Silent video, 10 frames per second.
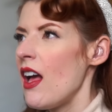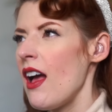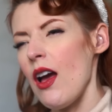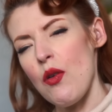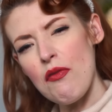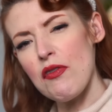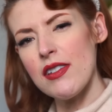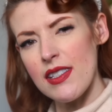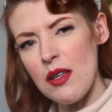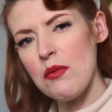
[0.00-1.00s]
However,
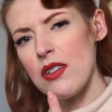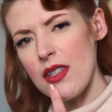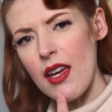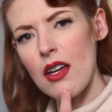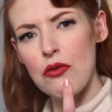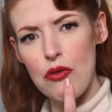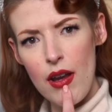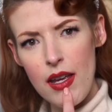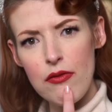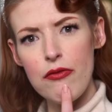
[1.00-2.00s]
it seems that they had
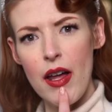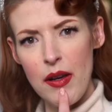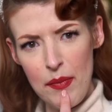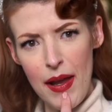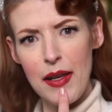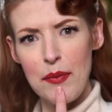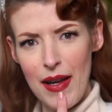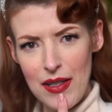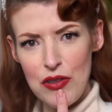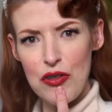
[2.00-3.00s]
great fun playing
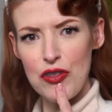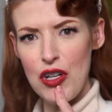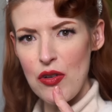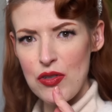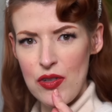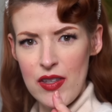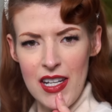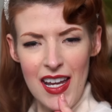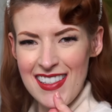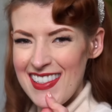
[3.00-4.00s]
practical jokes on the
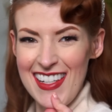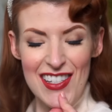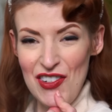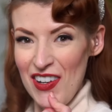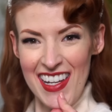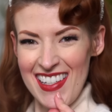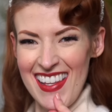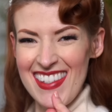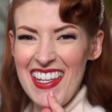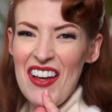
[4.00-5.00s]
nuns and enjoying each
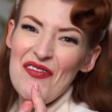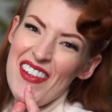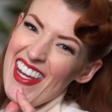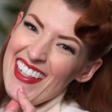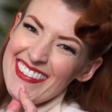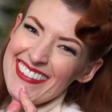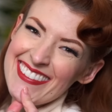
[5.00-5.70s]
other's company.